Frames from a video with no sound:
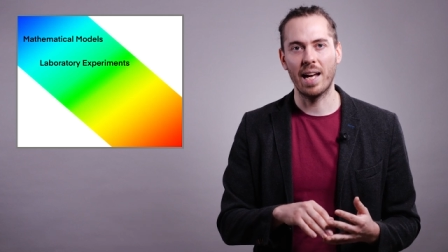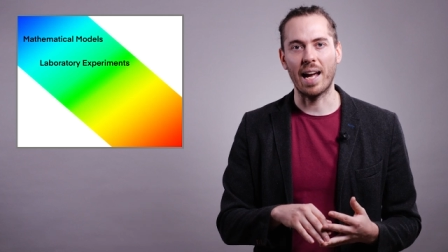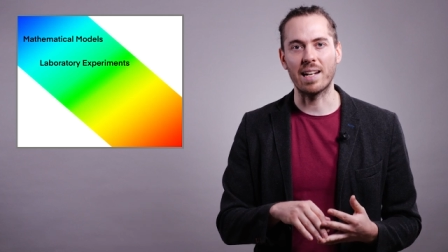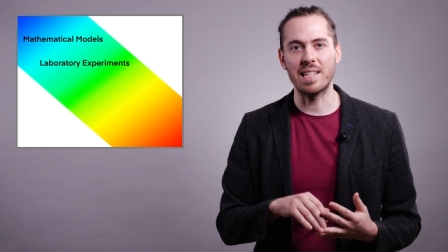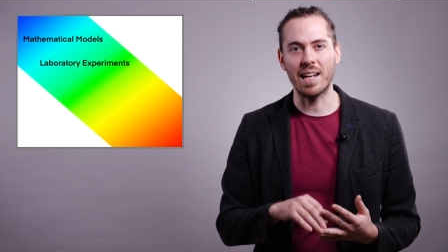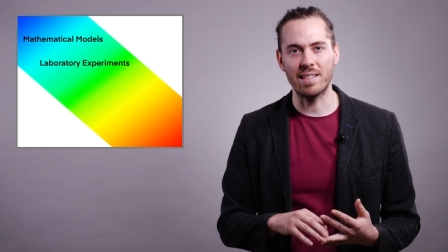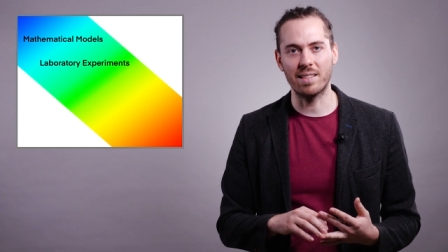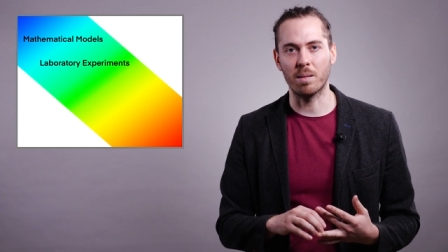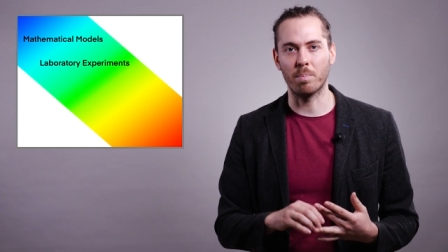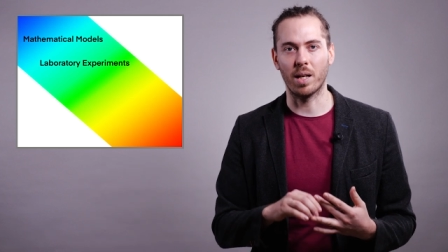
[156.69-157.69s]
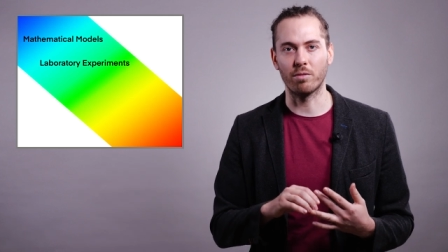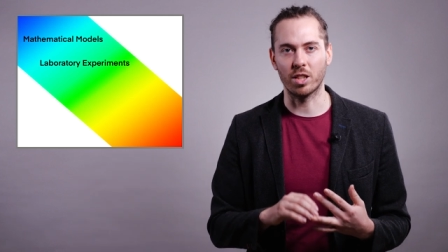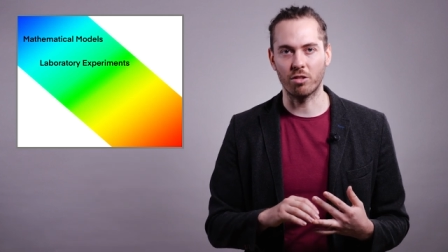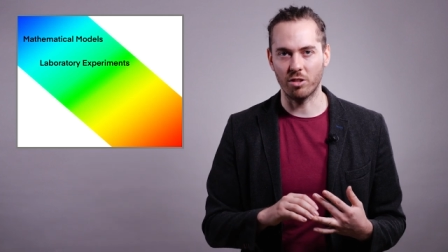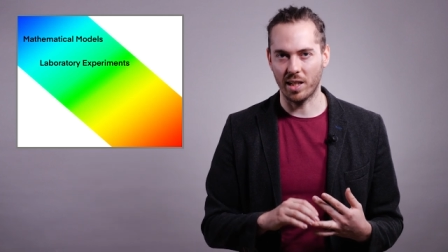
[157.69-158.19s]
and test them by
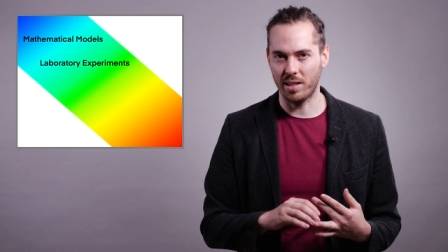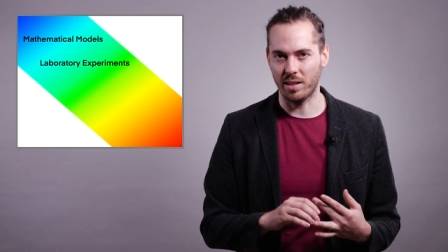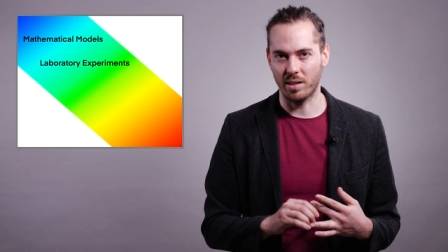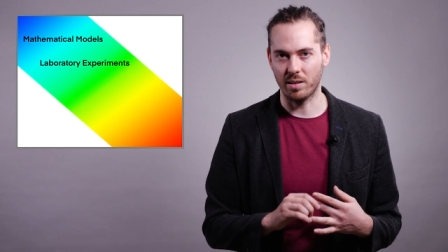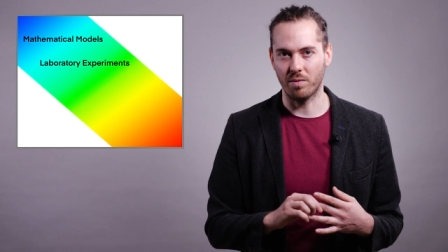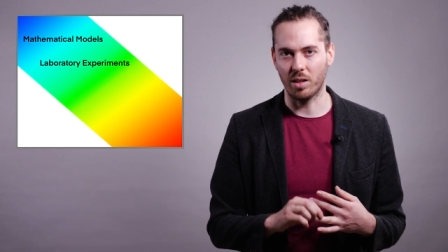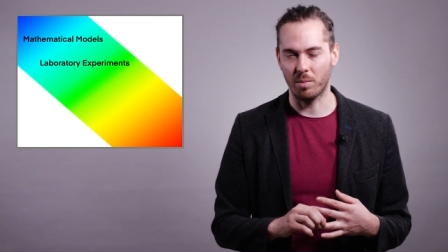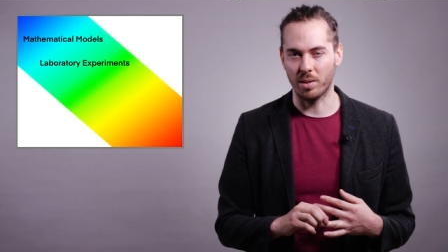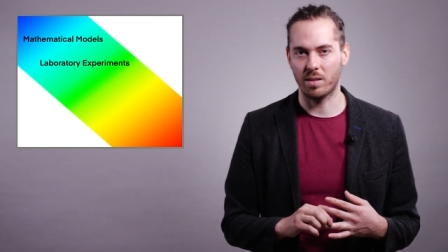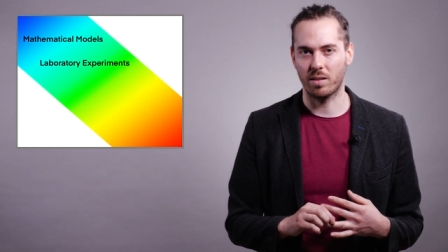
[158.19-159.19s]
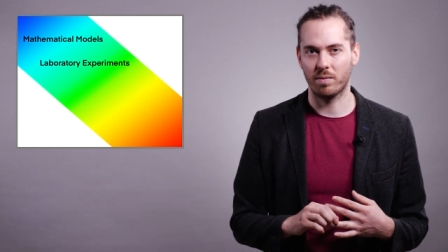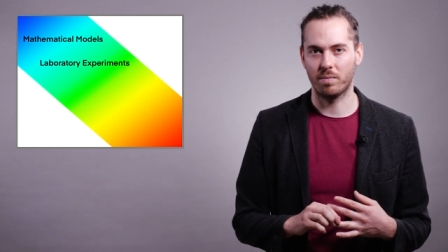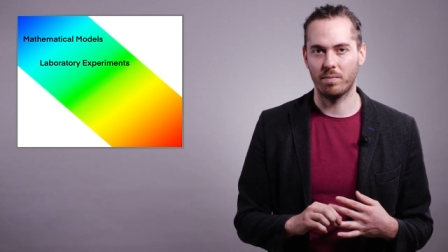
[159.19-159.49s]
recreating these environments.